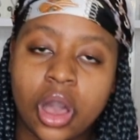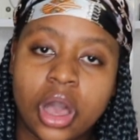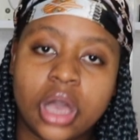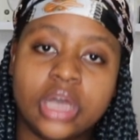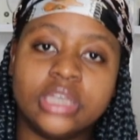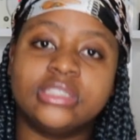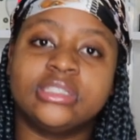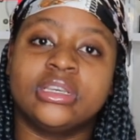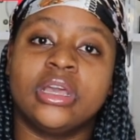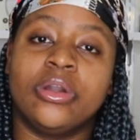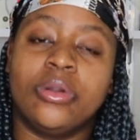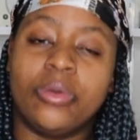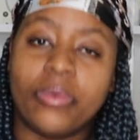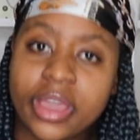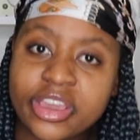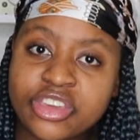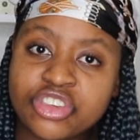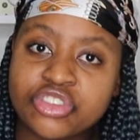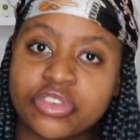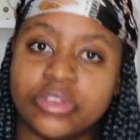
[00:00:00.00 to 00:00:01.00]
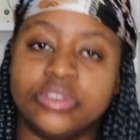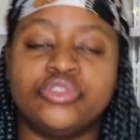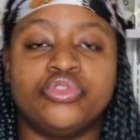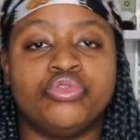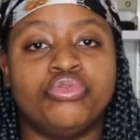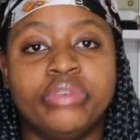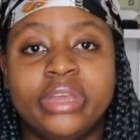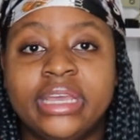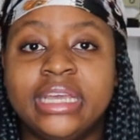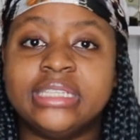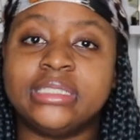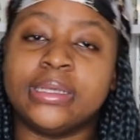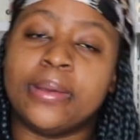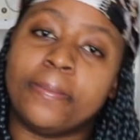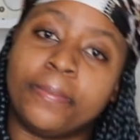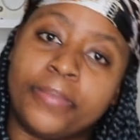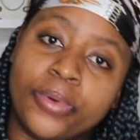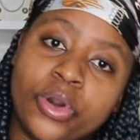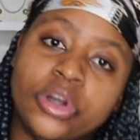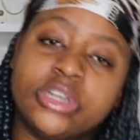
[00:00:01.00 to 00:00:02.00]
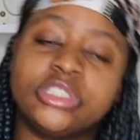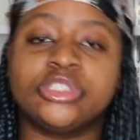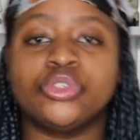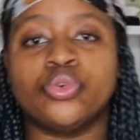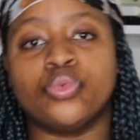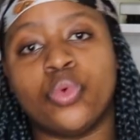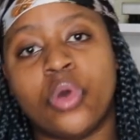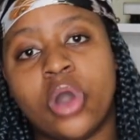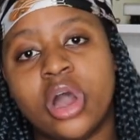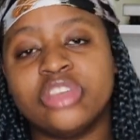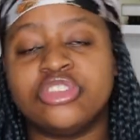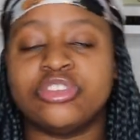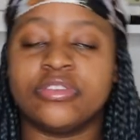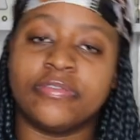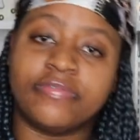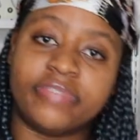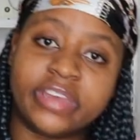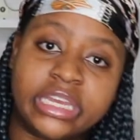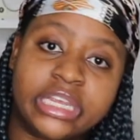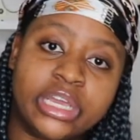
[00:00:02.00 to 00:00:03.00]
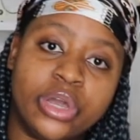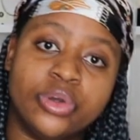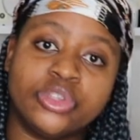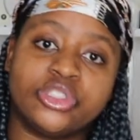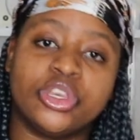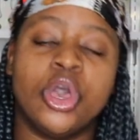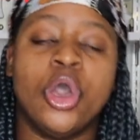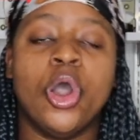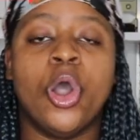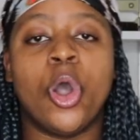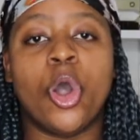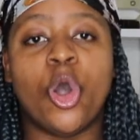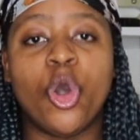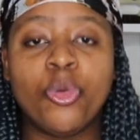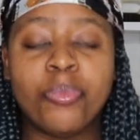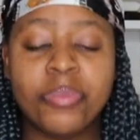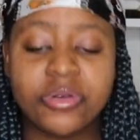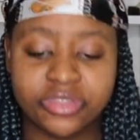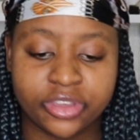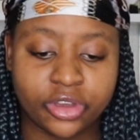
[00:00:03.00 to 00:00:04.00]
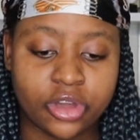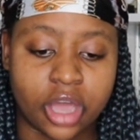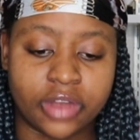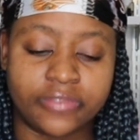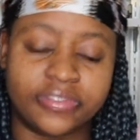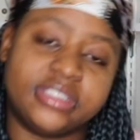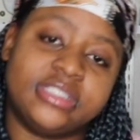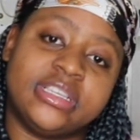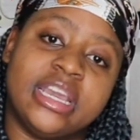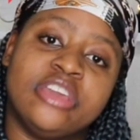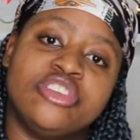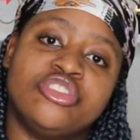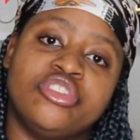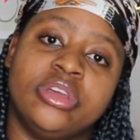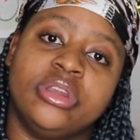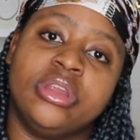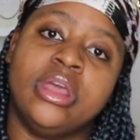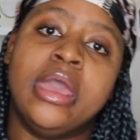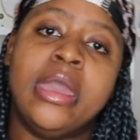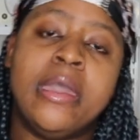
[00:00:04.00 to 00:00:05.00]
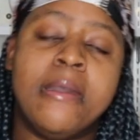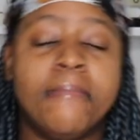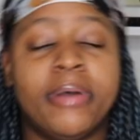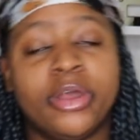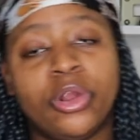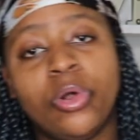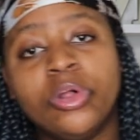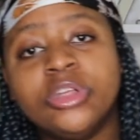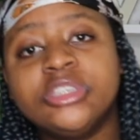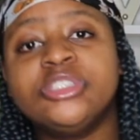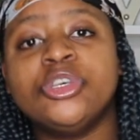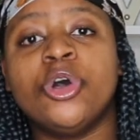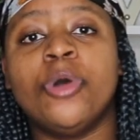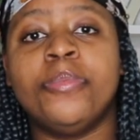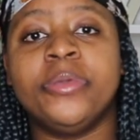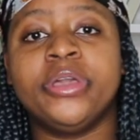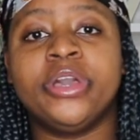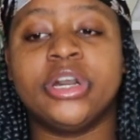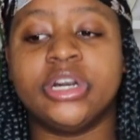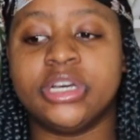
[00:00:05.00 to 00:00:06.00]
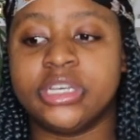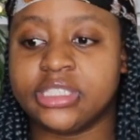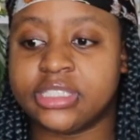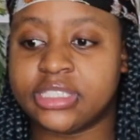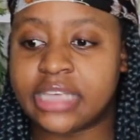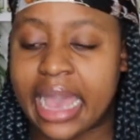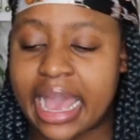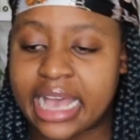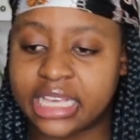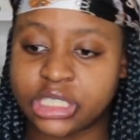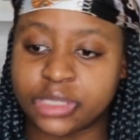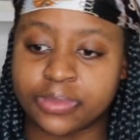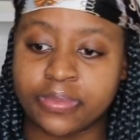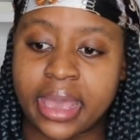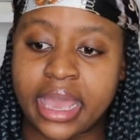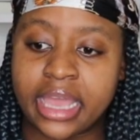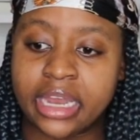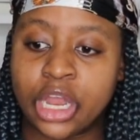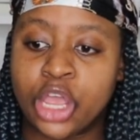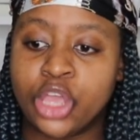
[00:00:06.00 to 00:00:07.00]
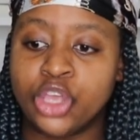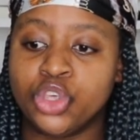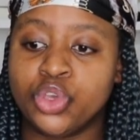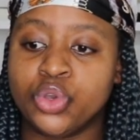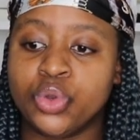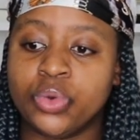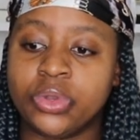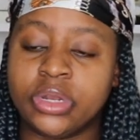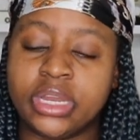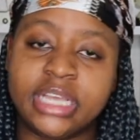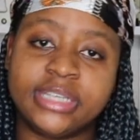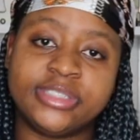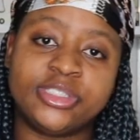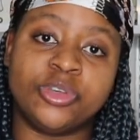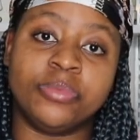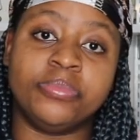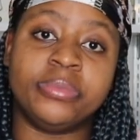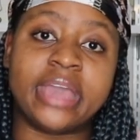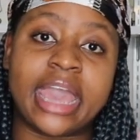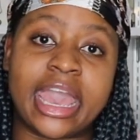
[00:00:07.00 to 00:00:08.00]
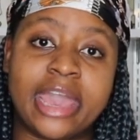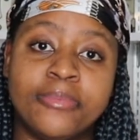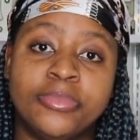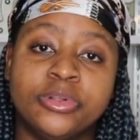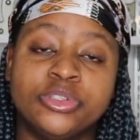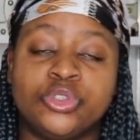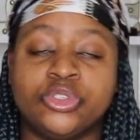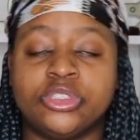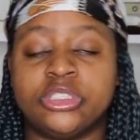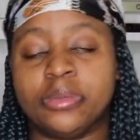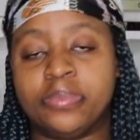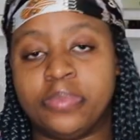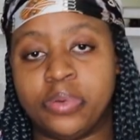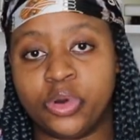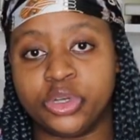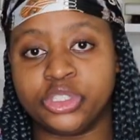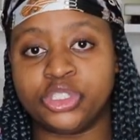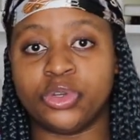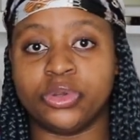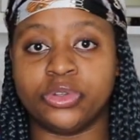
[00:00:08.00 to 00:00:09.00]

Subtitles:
Ask questions, read books, watch videos, open the conversation. But also, because as men, you need to be able to support